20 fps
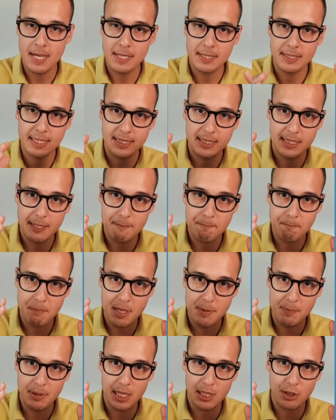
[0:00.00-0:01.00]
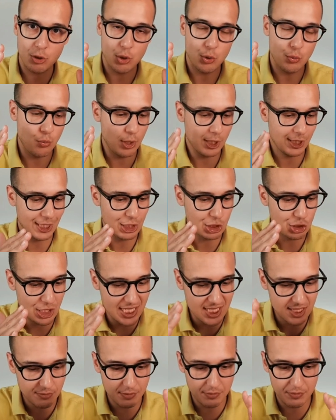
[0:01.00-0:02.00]
that the people are converting
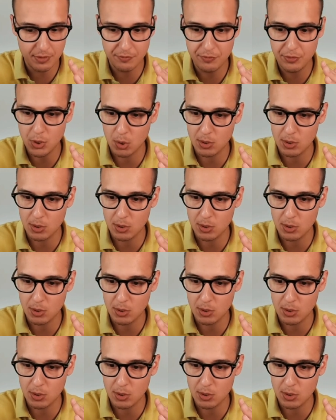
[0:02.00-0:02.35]
just within a few